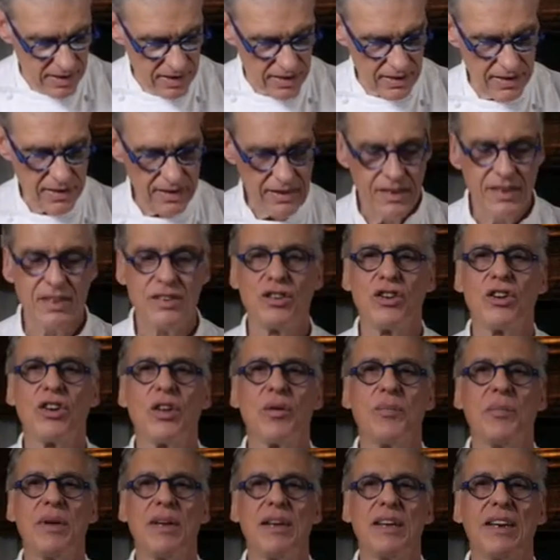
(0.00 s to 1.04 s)
This is going to
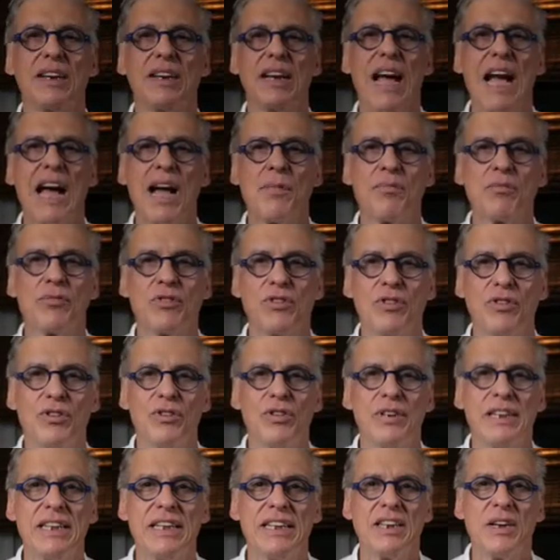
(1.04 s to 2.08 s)
be
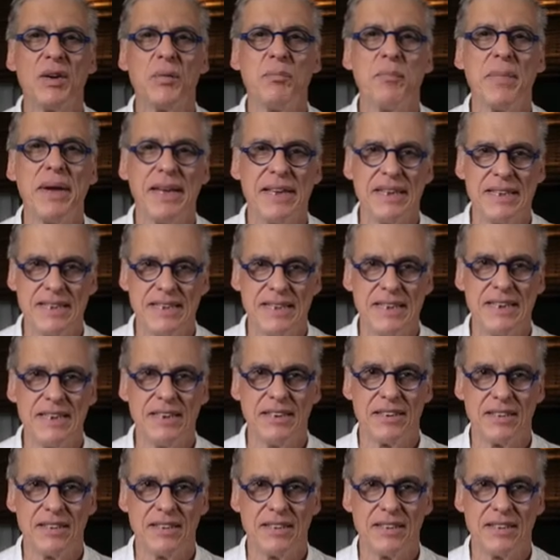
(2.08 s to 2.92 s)
absolutely amazing.